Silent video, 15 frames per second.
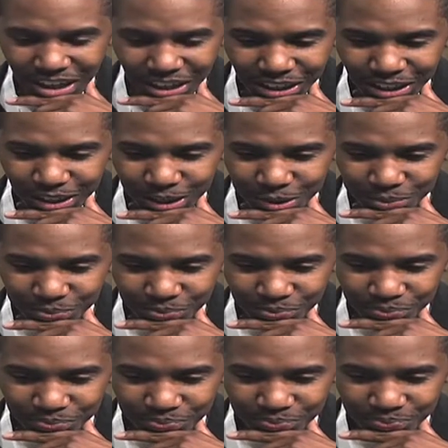
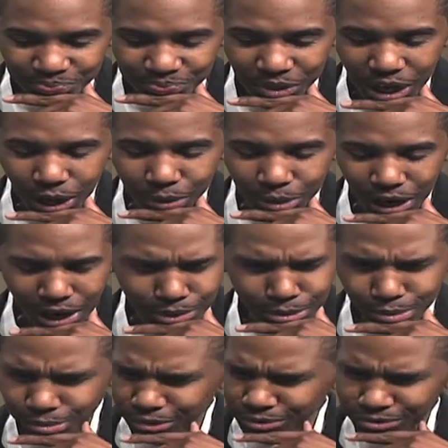Um, I, I
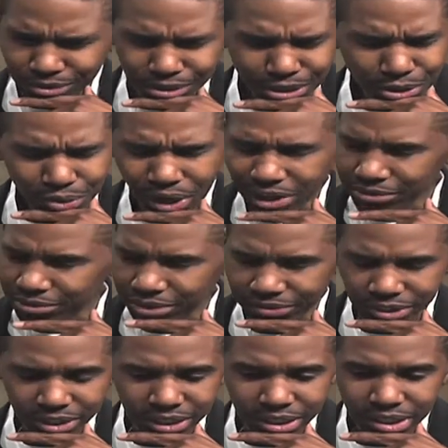remember quite
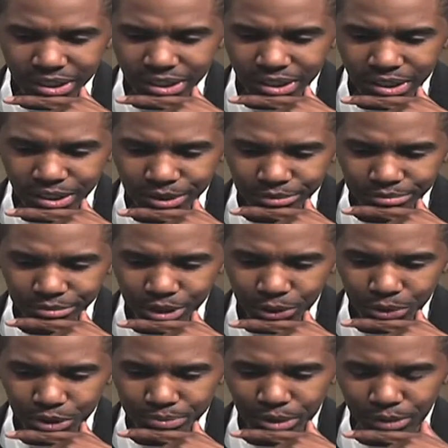vividly. Um, it
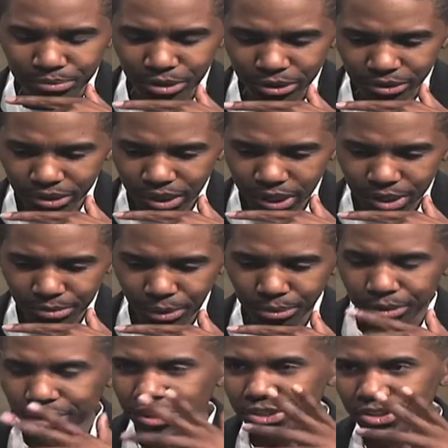was my birthday. My
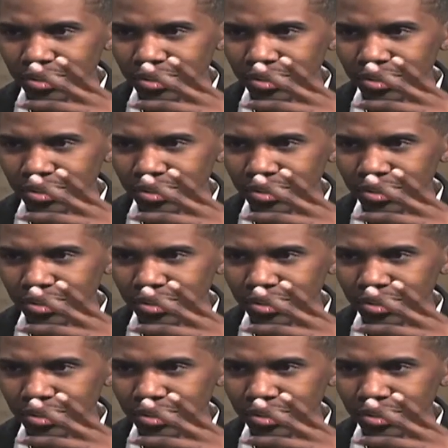birthday is